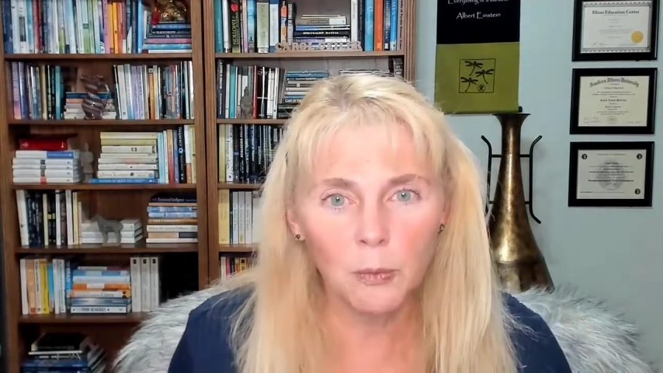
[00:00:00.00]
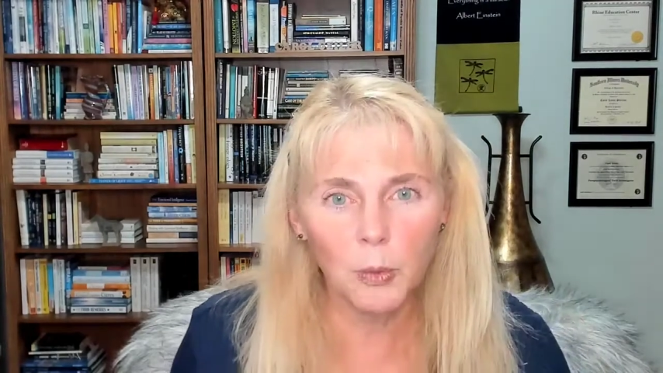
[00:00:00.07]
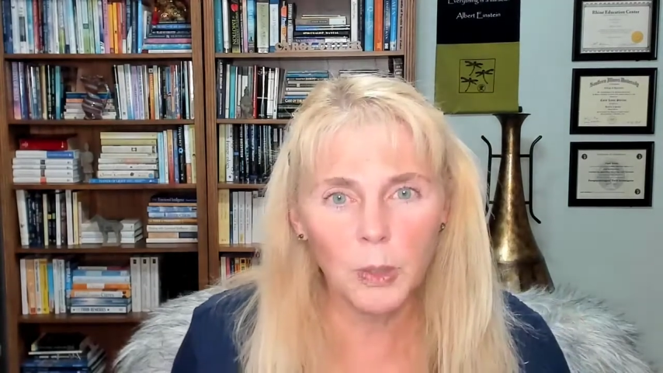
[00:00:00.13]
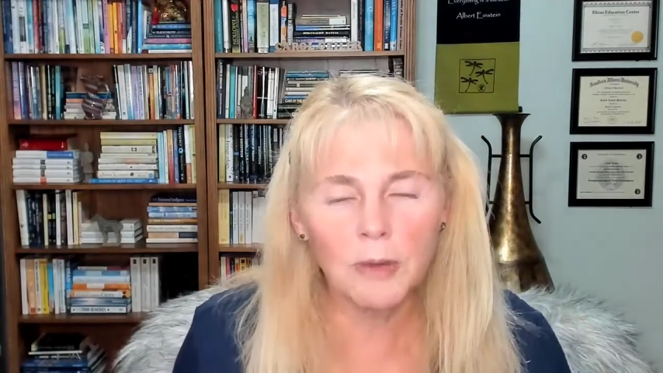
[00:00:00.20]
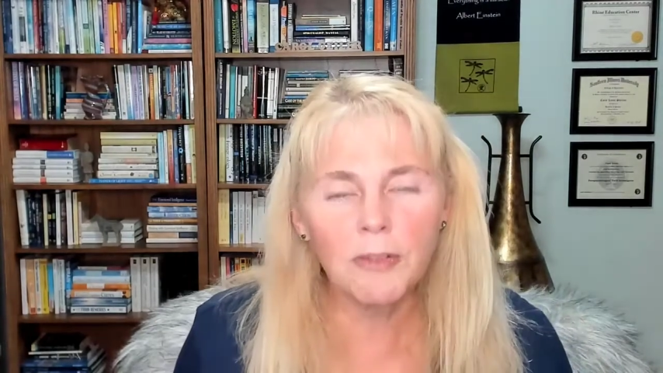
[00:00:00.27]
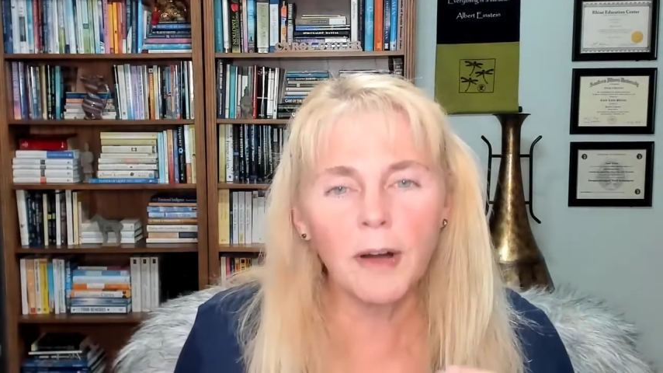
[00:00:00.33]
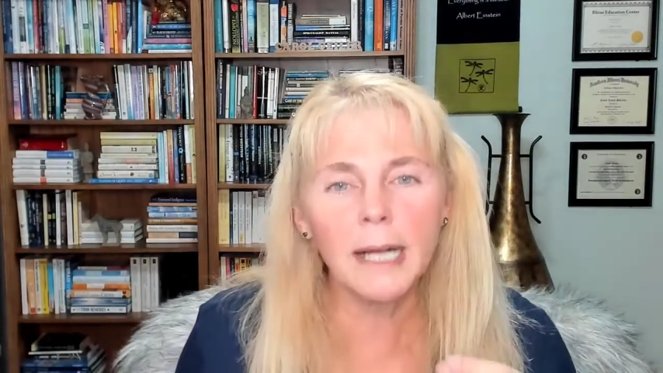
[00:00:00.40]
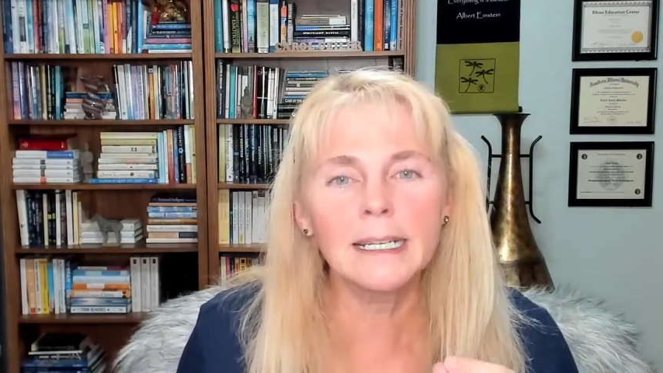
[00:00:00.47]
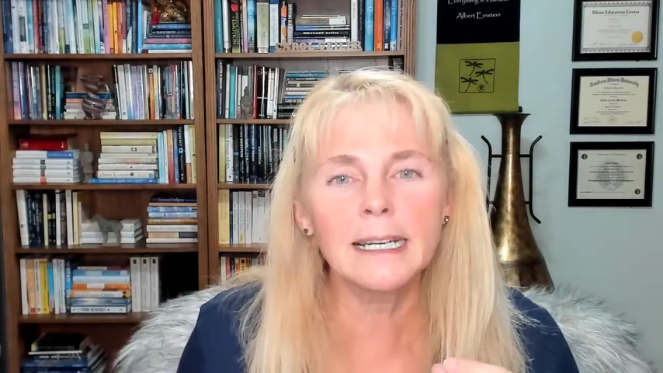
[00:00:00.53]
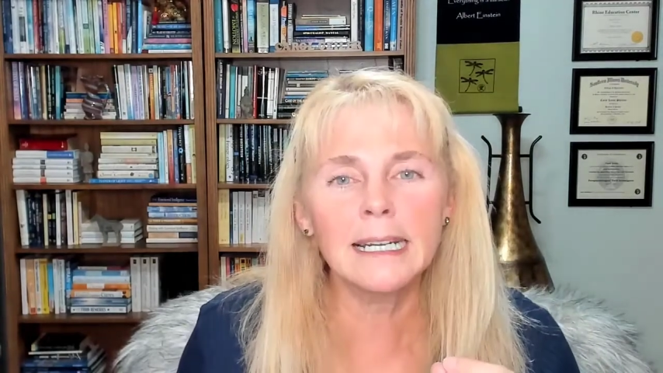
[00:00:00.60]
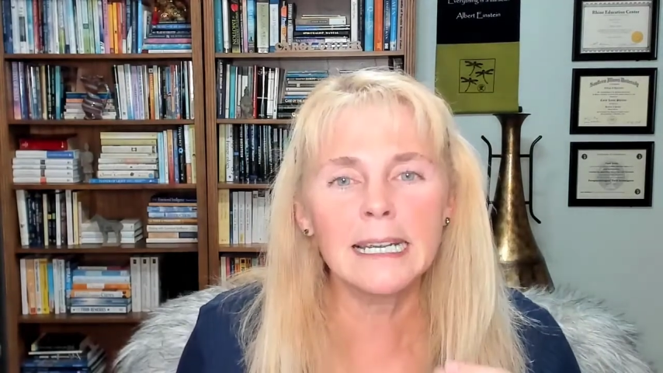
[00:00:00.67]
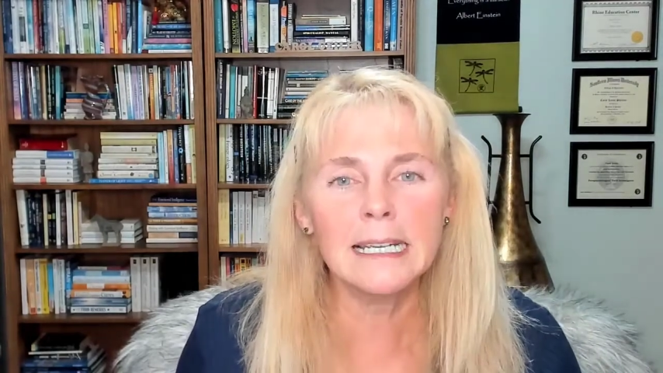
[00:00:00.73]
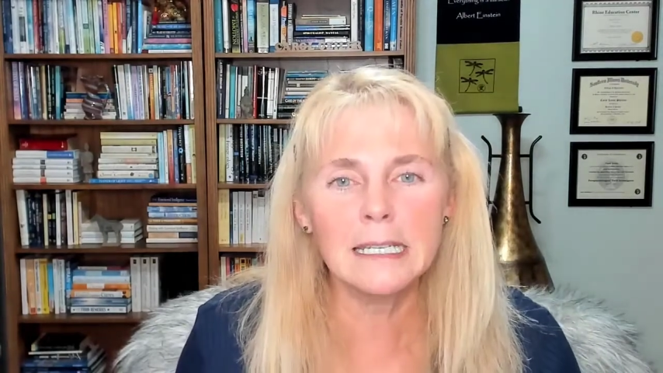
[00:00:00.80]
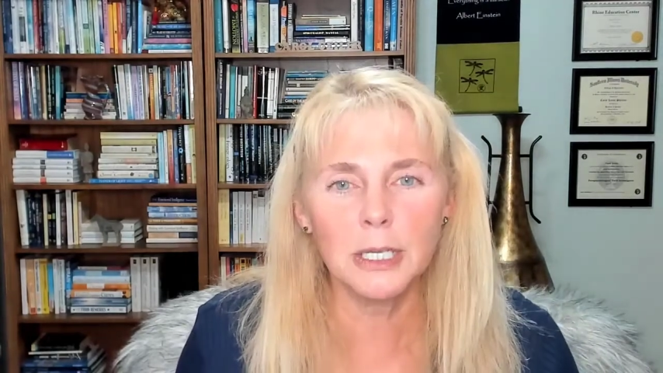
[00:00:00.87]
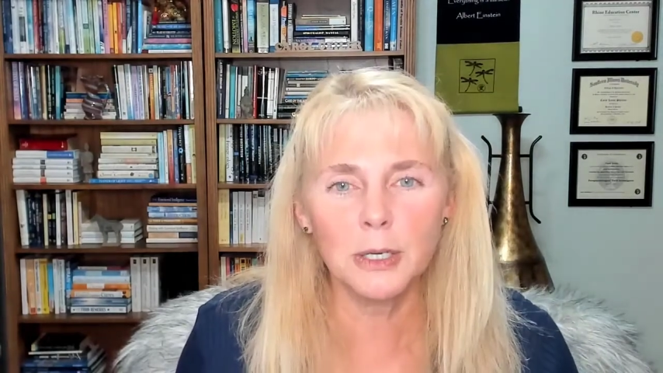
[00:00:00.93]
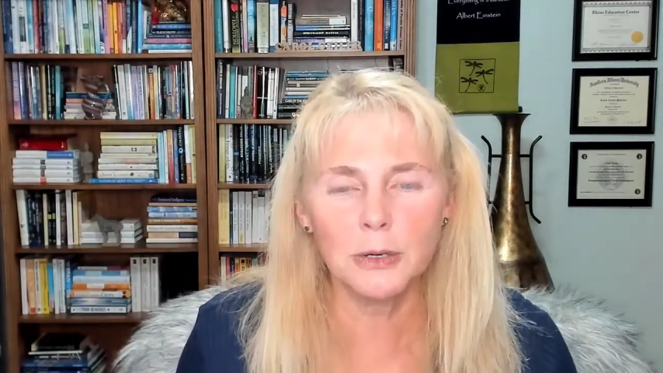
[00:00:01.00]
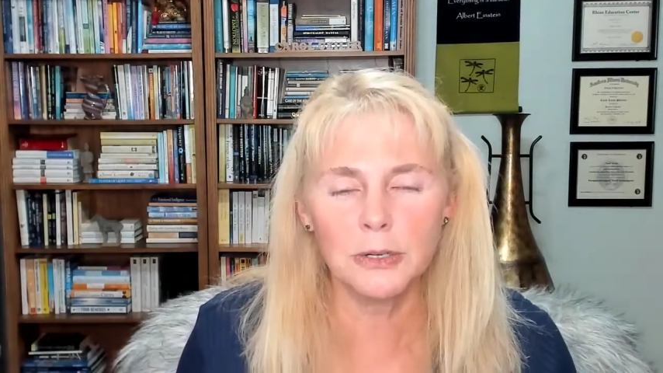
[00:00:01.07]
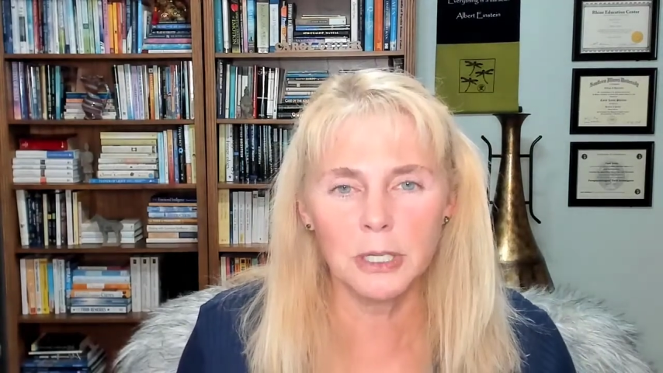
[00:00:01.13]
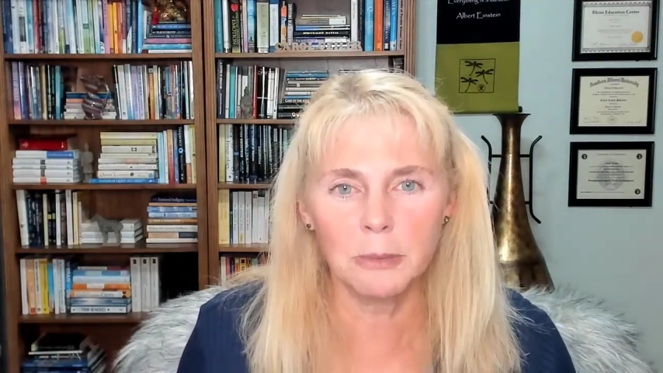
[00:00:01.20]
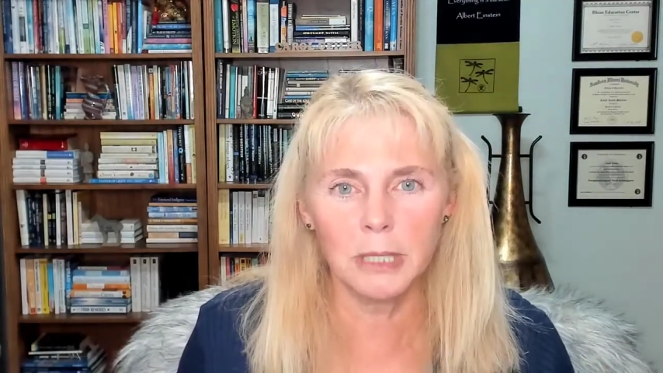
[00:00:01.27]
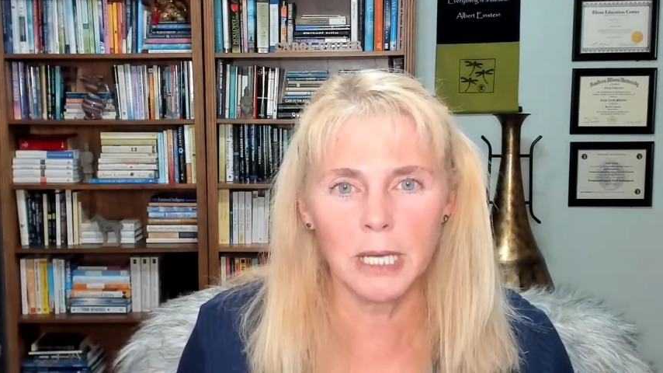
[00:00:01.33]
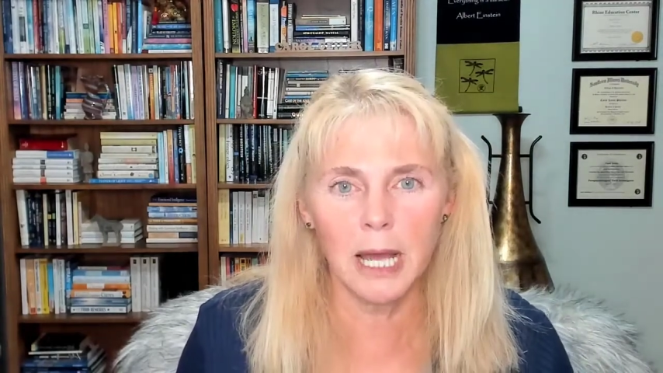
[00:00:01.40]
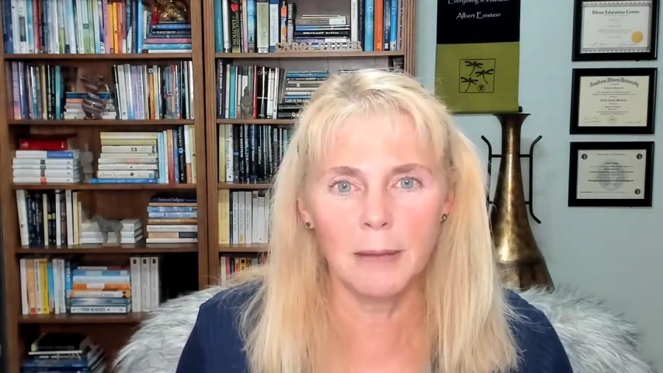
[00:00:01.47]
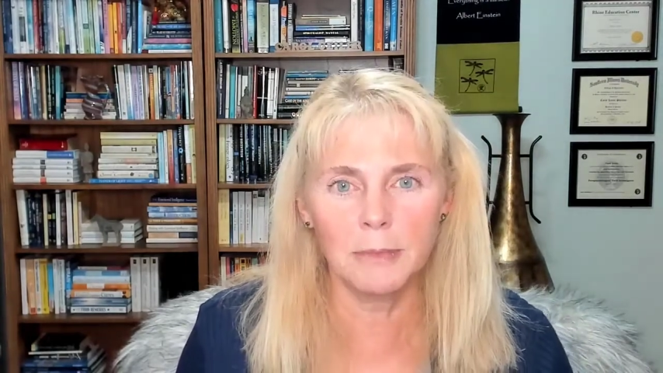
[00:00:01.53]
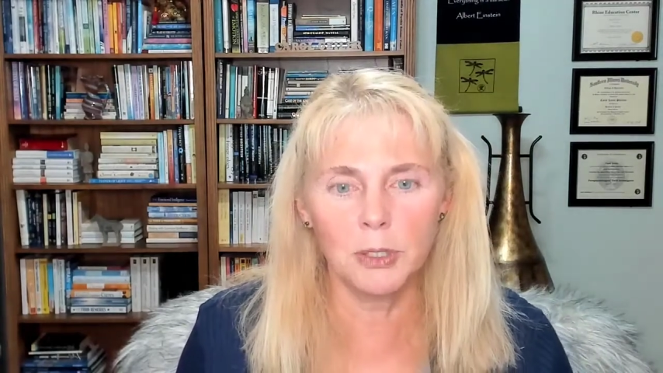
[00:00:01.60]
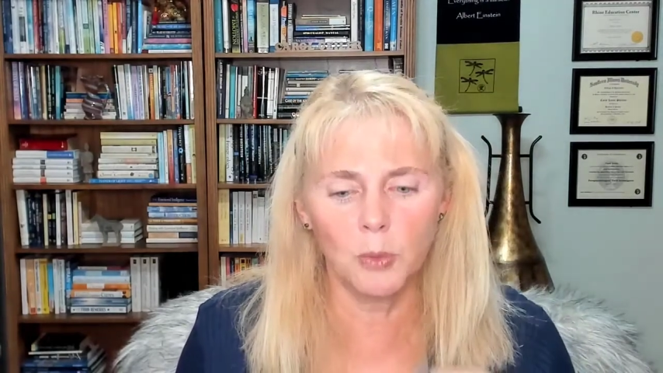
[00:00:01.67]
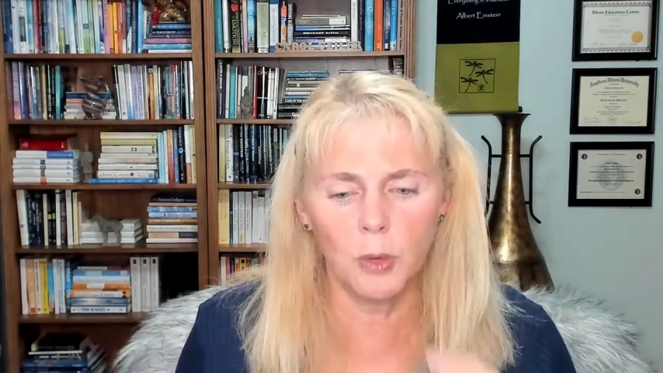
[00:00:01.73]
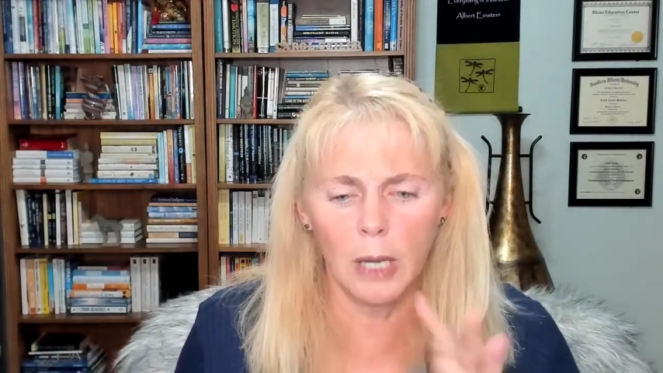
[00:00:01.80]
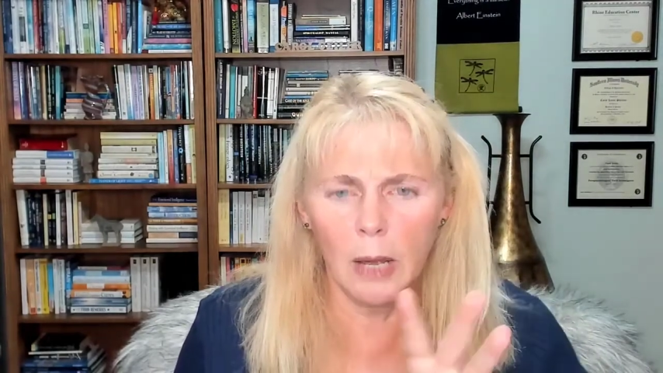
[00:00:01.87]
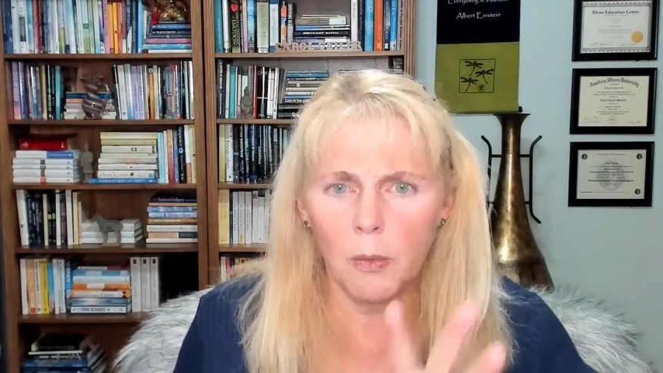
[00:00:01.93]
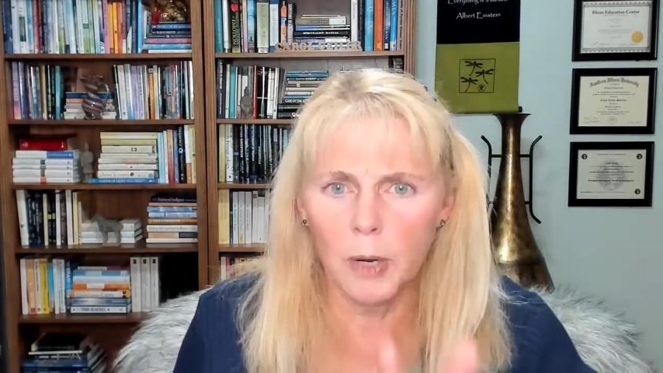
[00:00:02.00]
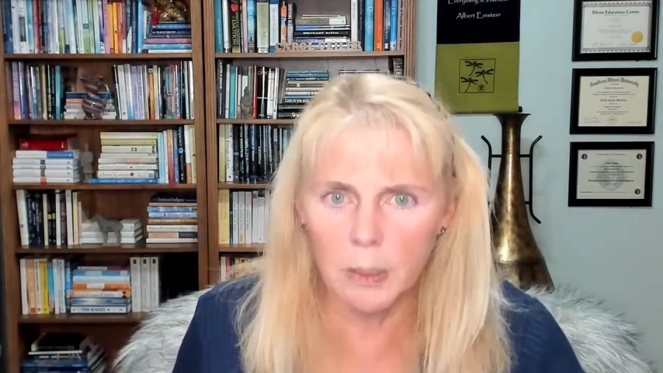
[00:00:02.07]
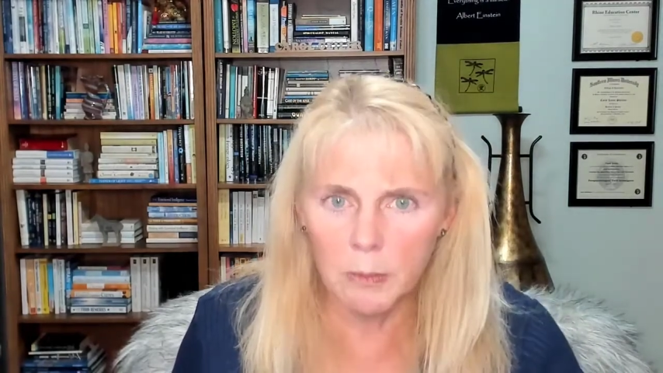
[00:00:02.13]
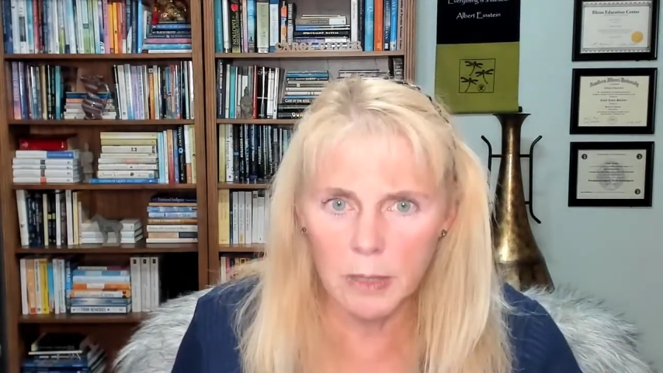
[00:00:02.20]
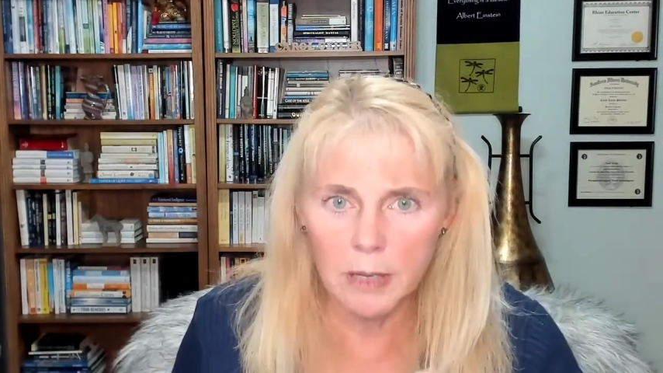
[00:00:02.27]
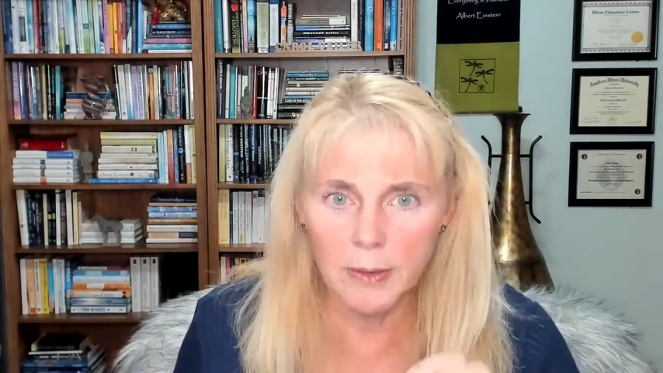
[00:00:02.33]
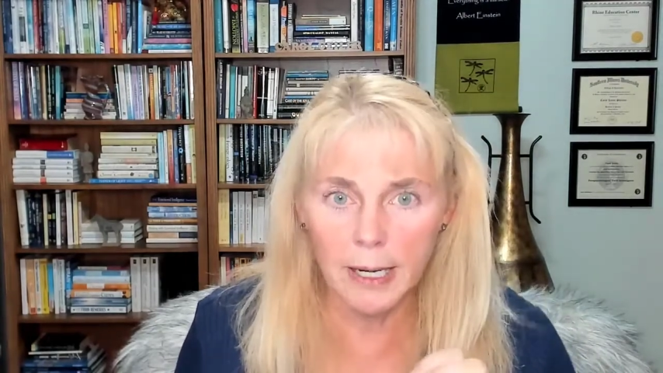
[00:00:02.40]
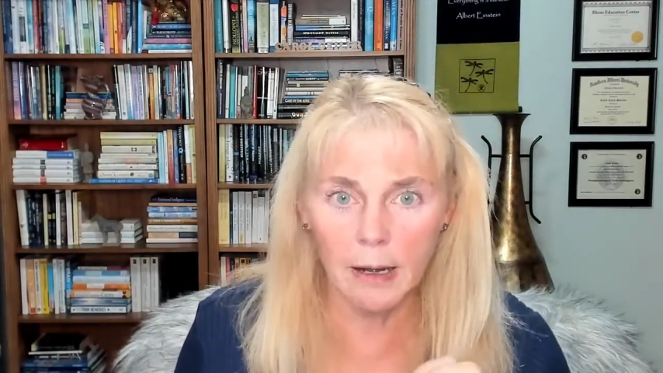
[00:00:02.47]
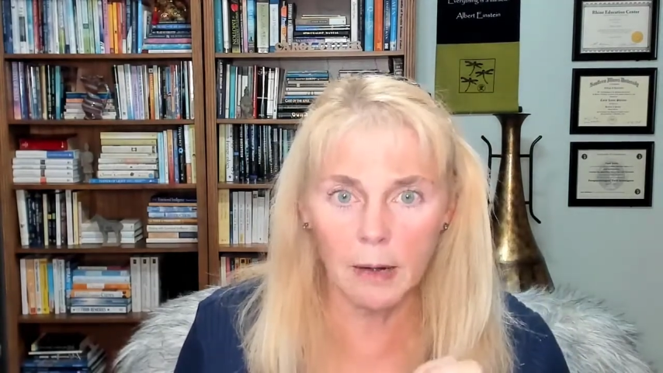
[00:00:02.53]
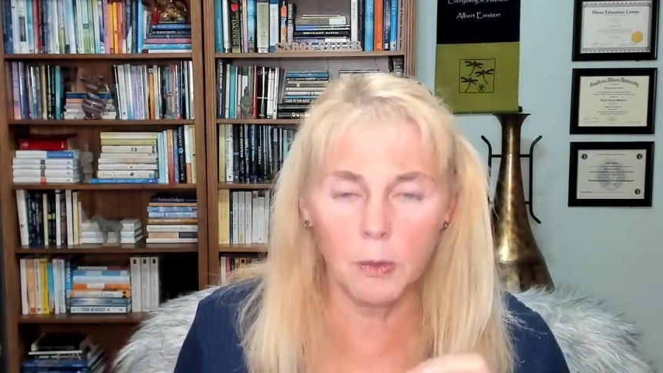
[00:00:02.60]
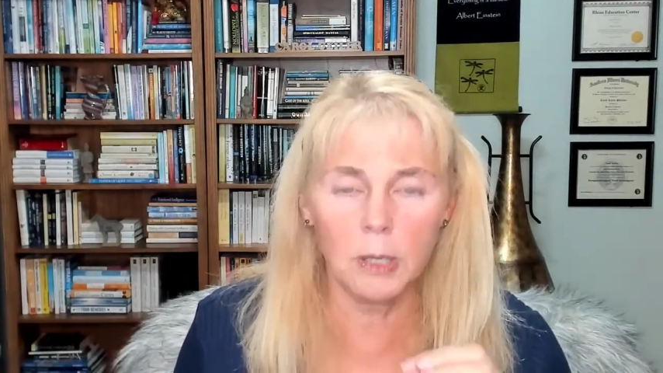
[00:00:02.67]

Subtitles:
We find it easier sometimes to, well, I want to be there,